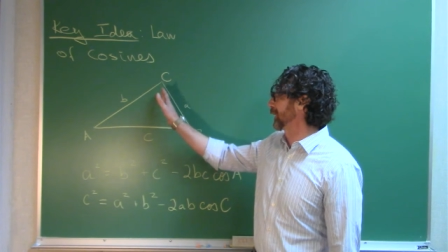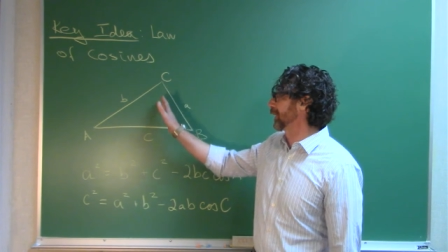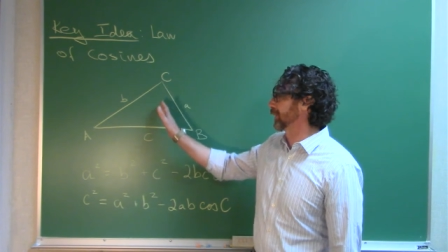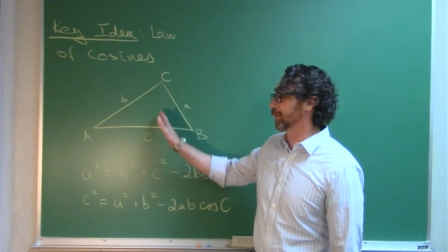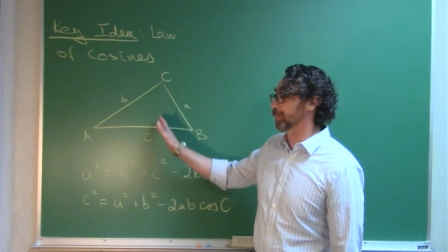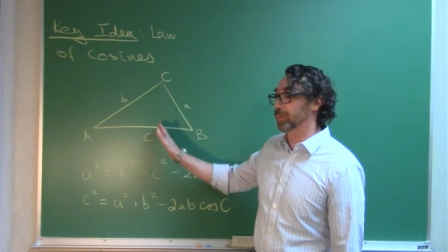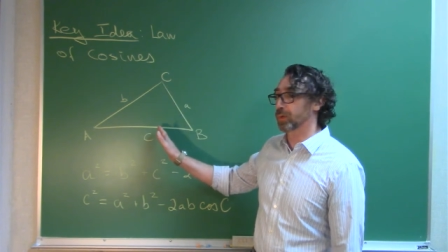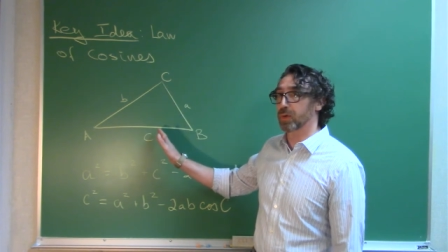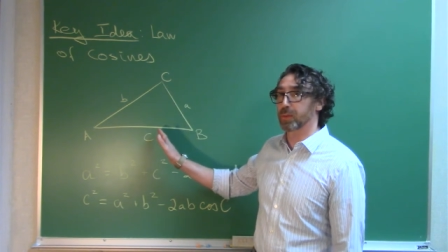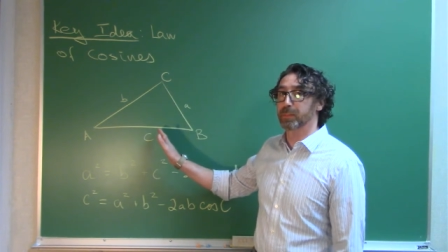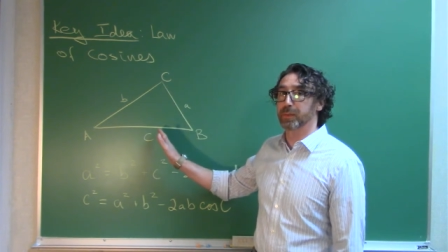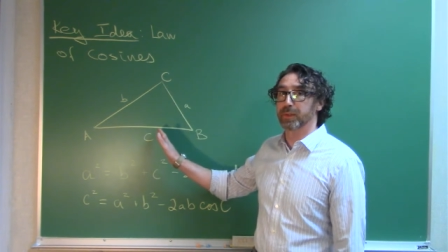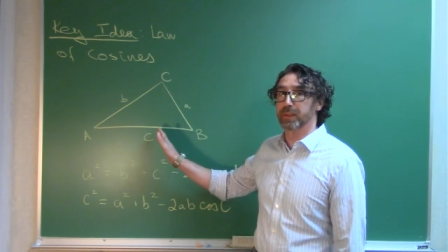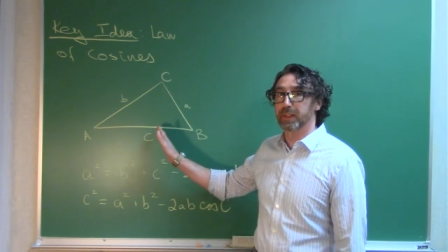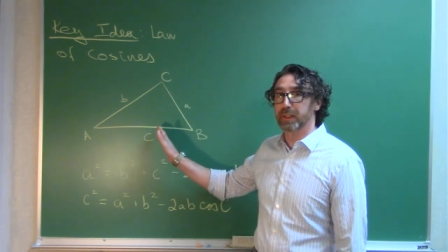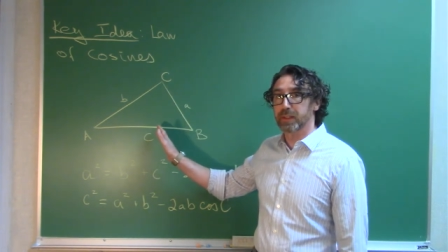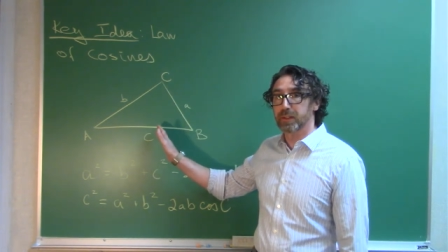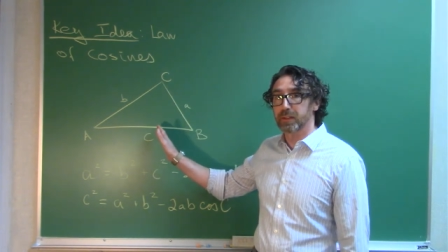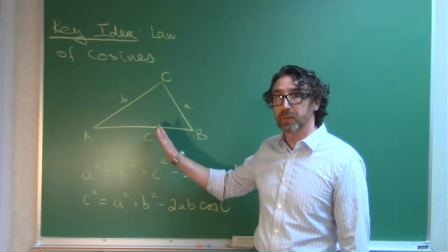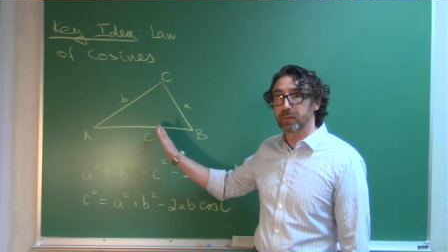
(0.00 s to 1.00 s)
down a
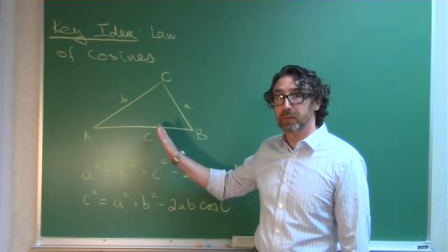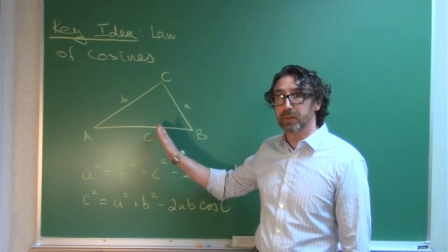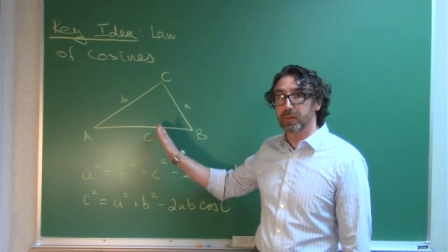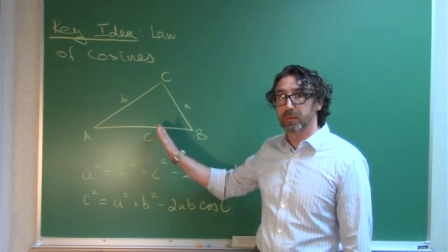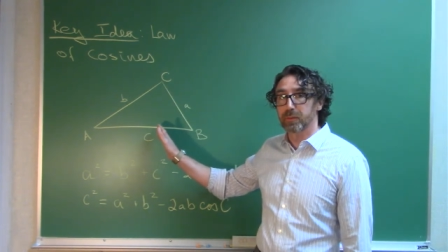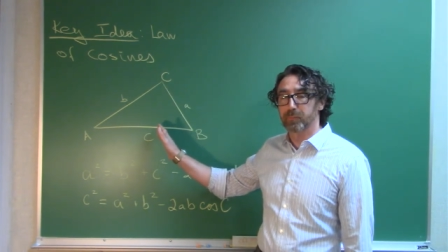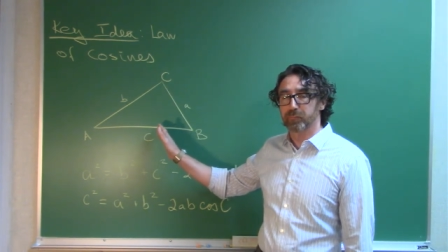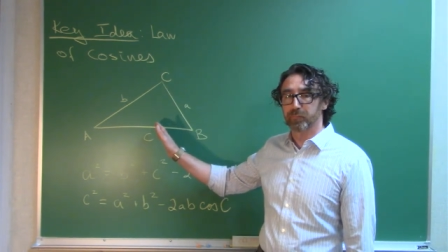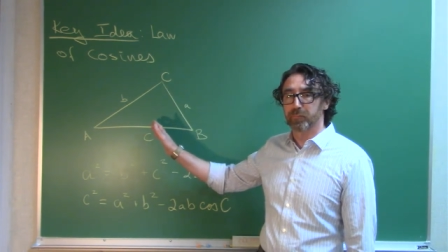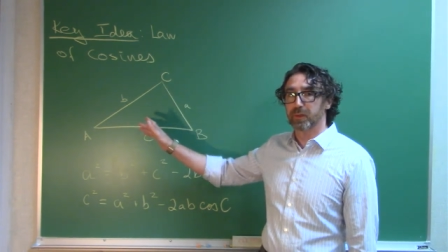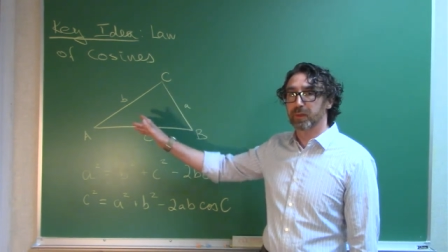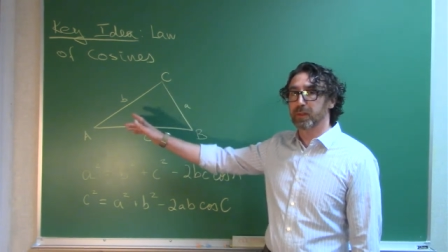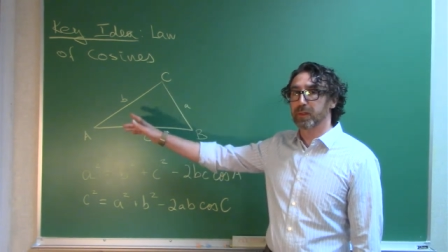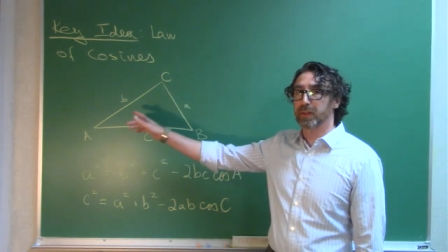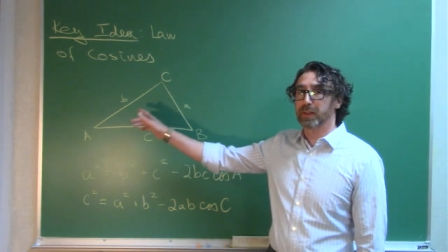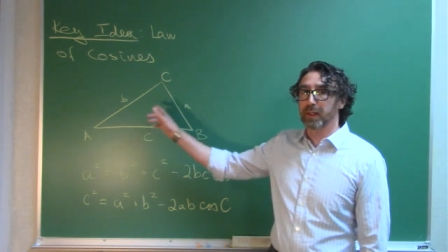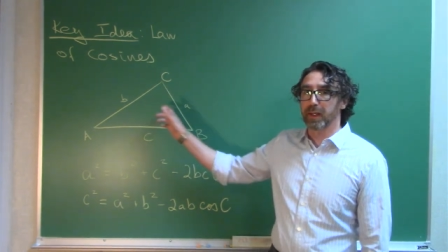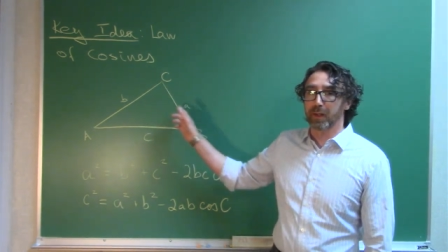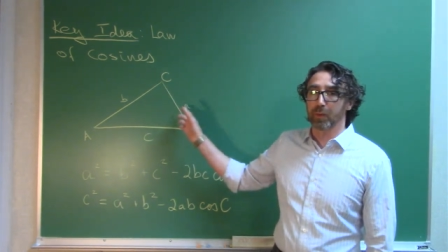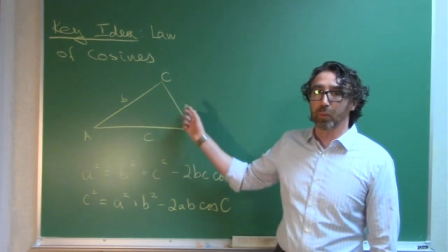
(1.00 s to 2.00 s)
perpendicular
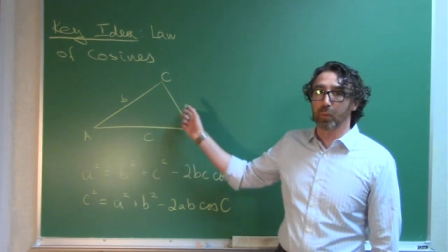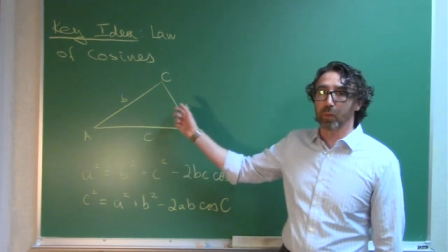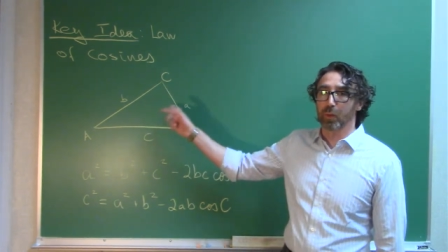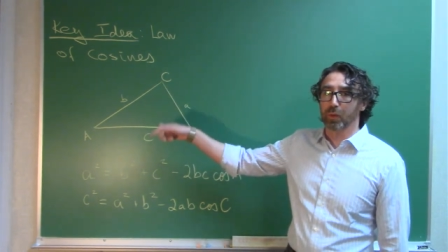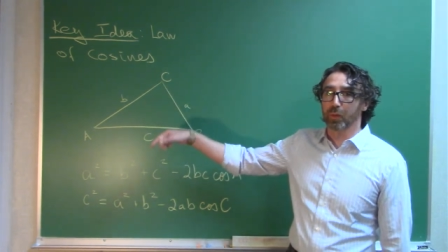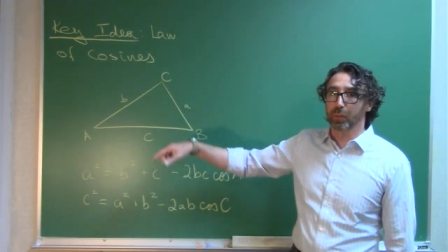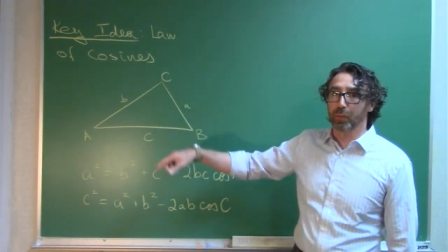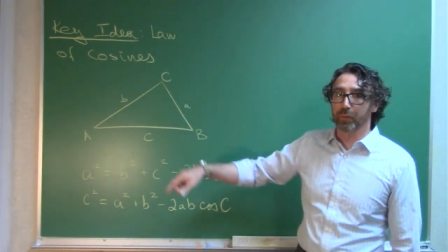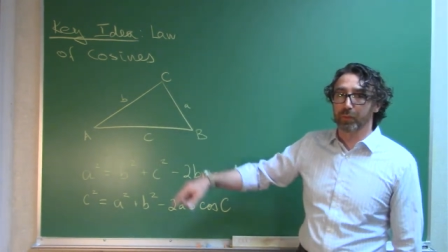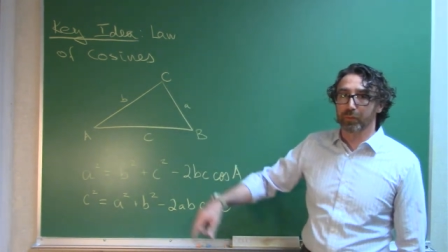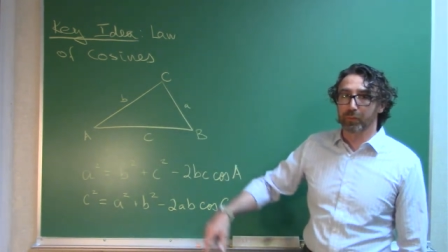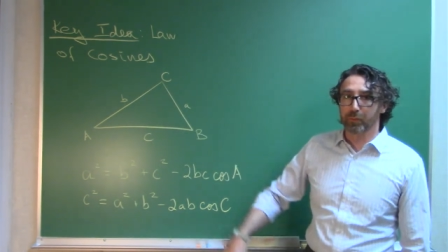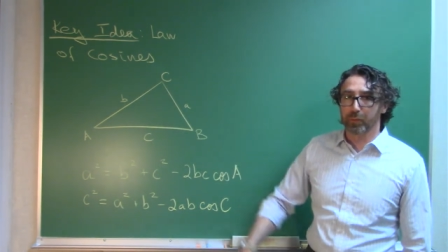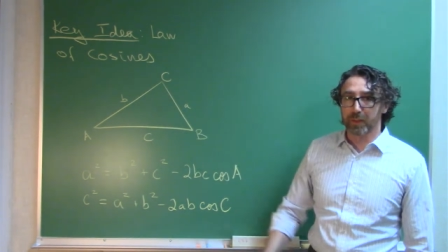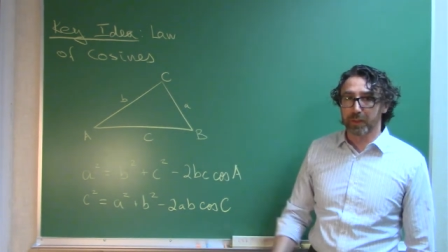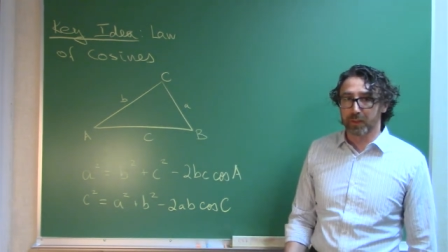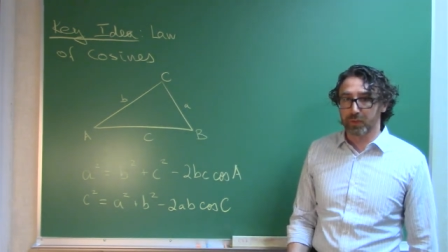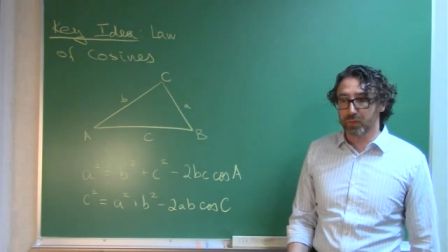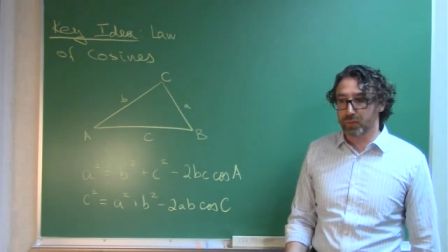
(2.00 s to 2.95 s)
and work with the right